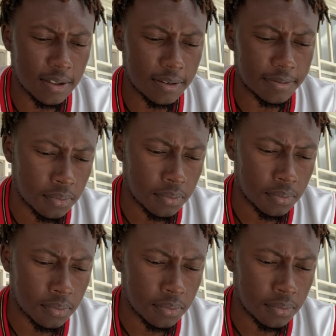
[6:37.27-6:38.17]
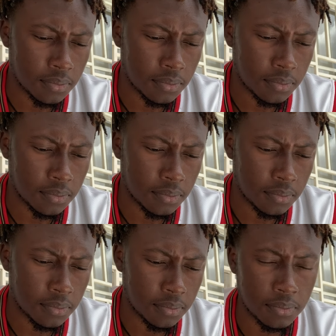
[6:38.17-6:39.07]

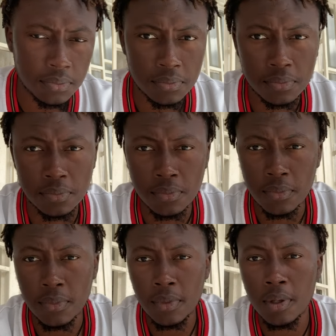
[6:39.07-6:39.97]
[no speech]